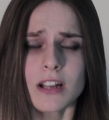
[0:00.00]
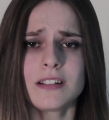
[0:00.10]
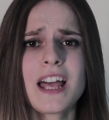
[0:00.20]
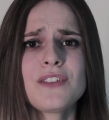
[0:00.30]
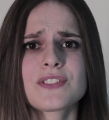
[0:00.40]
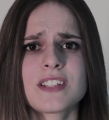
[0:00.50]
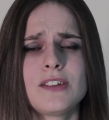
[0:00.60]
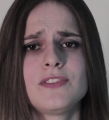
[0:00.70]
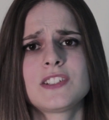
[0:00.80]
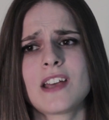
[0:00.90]
life
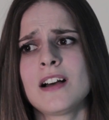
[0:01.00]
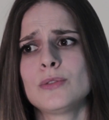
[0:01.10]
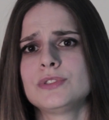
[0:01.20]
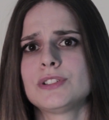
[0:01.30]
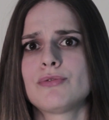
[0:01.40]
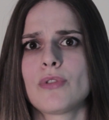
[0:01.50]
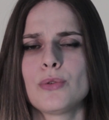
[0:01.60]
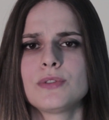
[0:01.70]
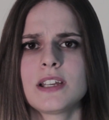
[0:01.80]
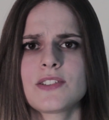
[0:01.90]
saved down the
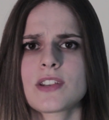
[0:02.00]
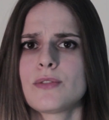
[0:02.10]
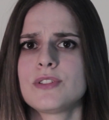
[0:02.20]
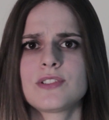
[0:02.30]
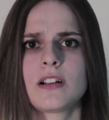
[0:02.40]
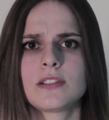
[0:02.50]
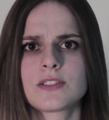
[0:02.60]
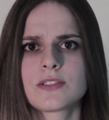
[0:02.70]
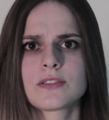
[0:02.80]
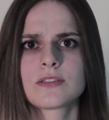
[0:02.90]
road as a result.